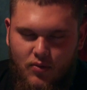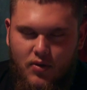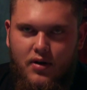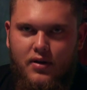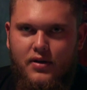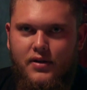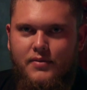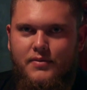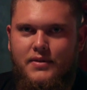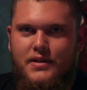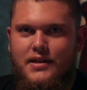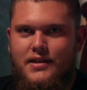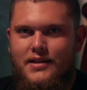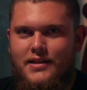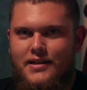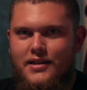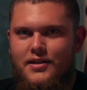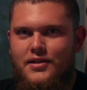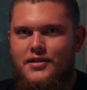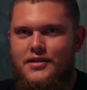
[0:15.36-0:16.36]
Welcome to the
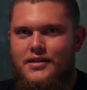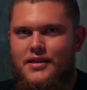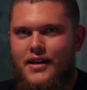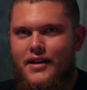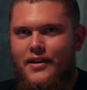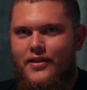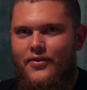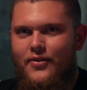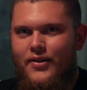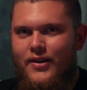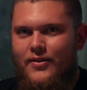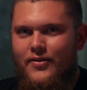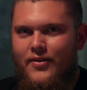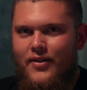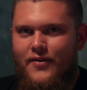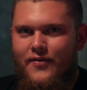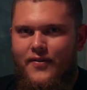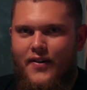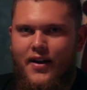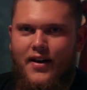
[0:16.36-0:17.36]

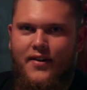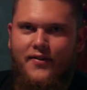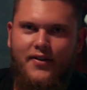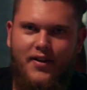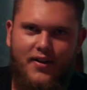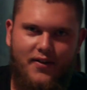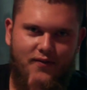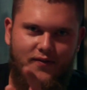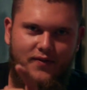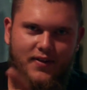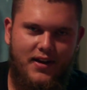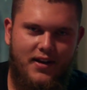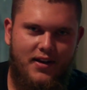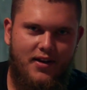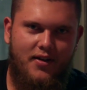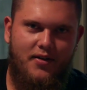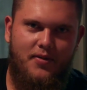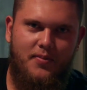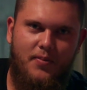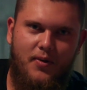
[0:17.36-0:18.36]
DigC335
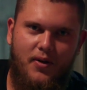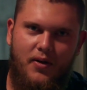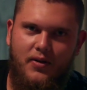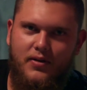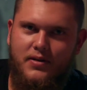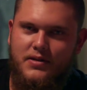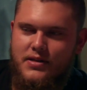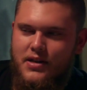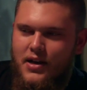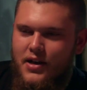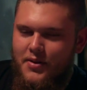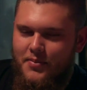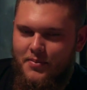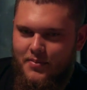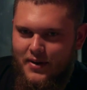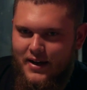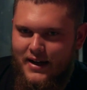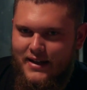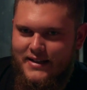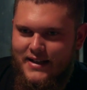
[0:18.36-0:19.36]
video blogs
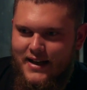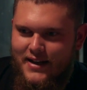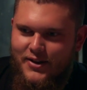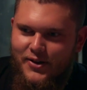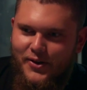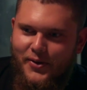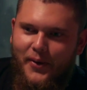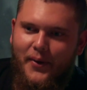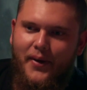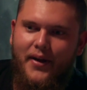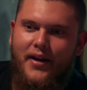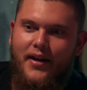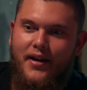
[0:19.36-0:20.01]
by Daniel